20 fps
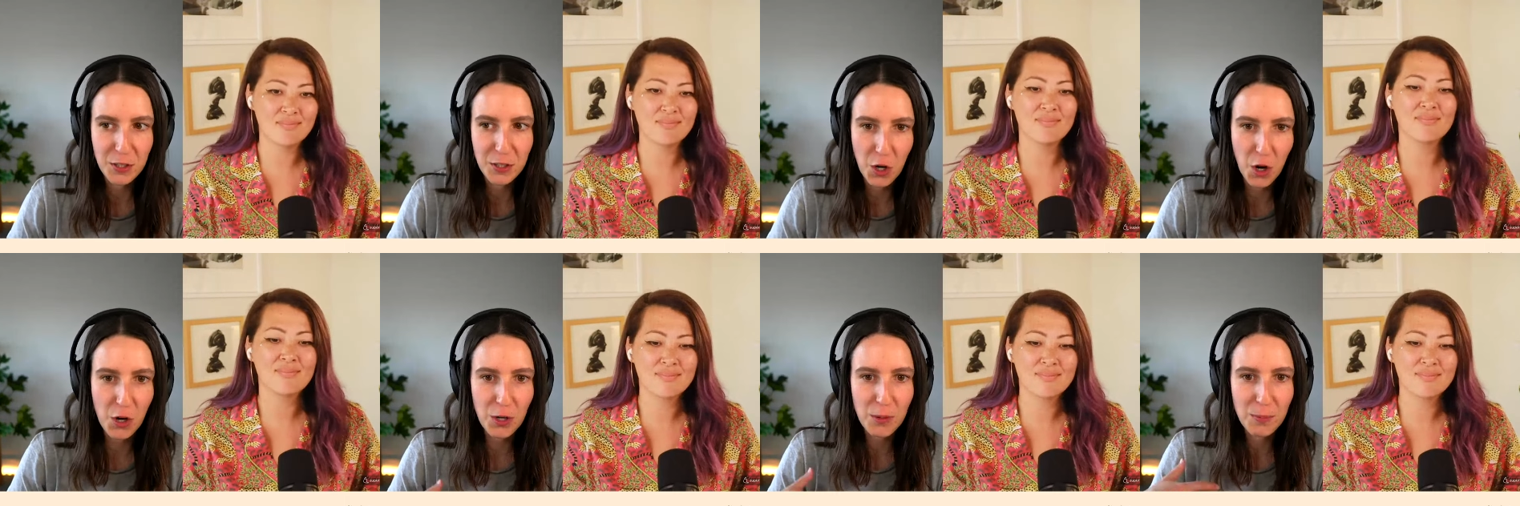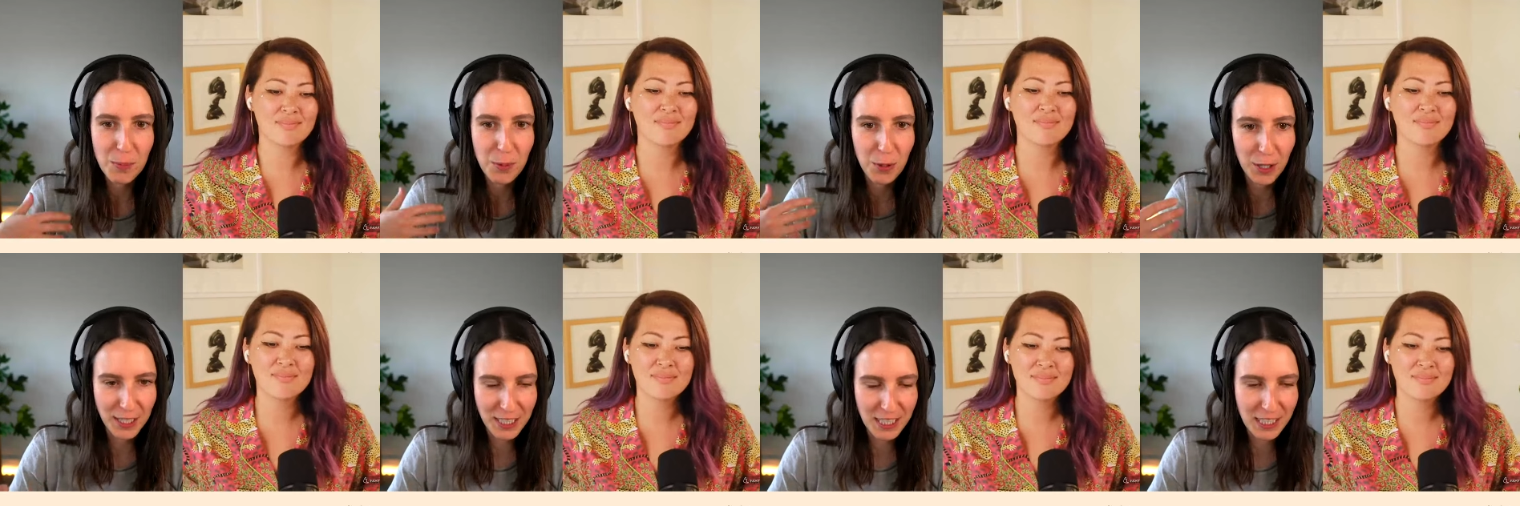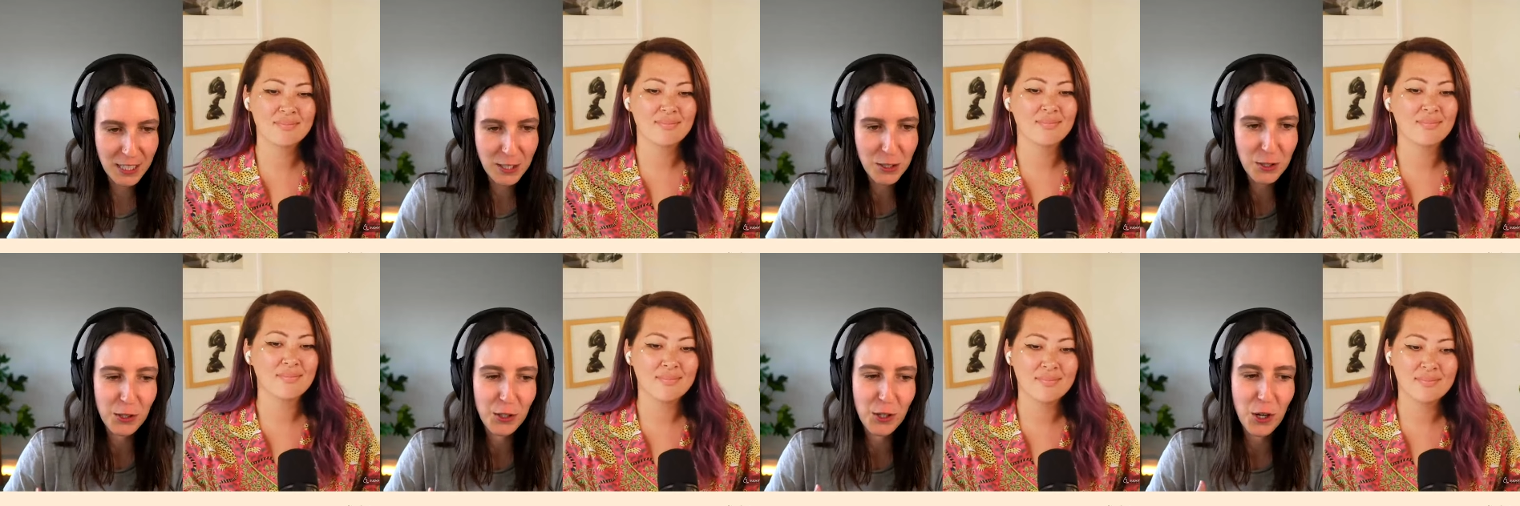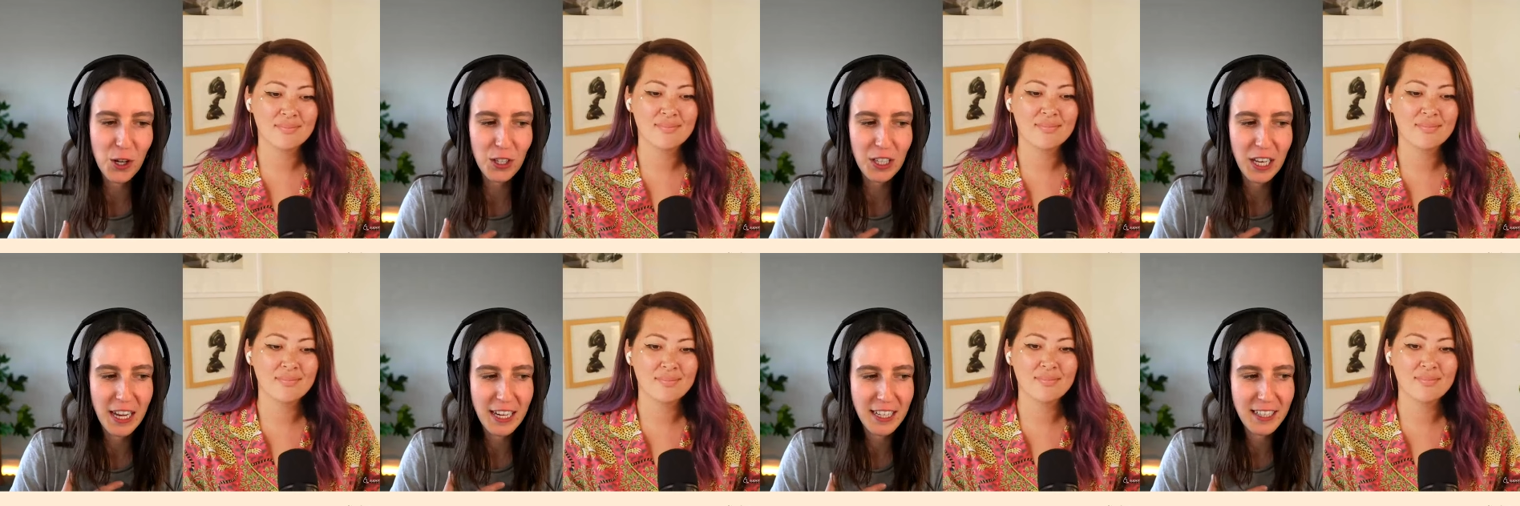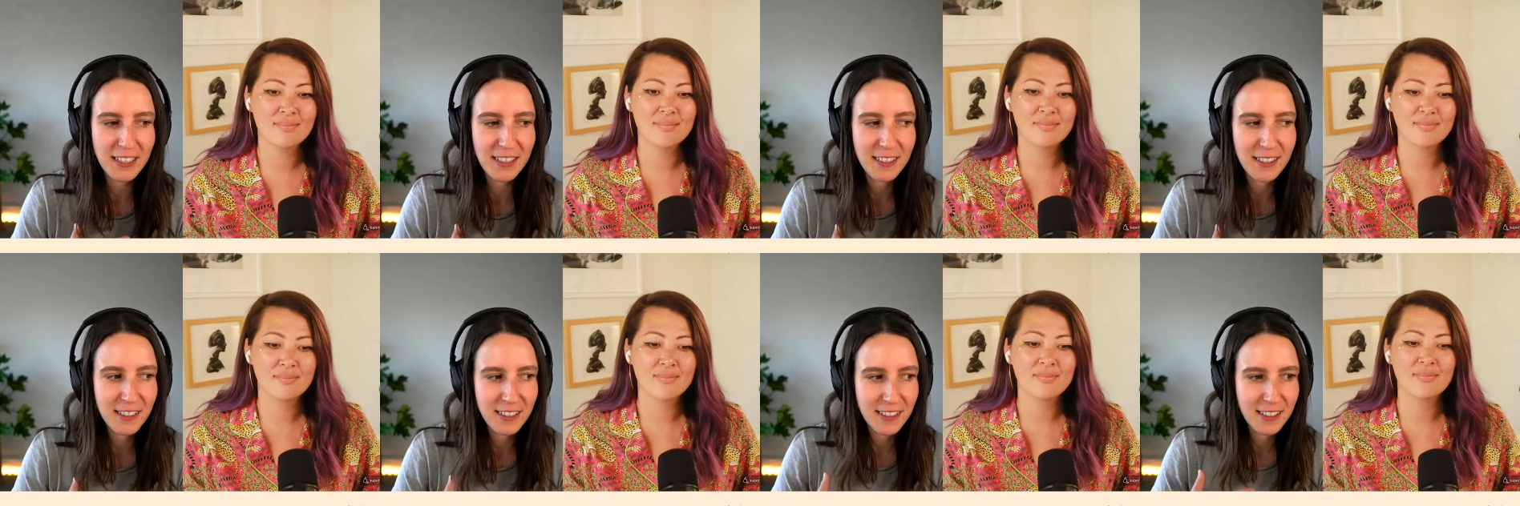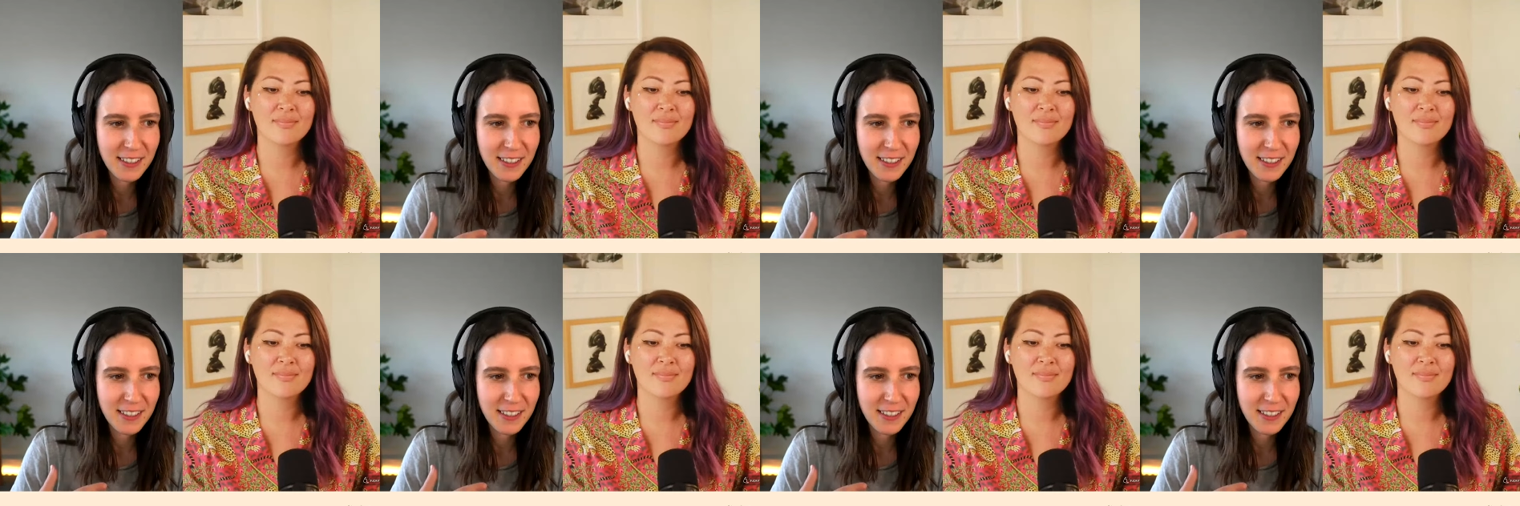Speaker 1: not present or not like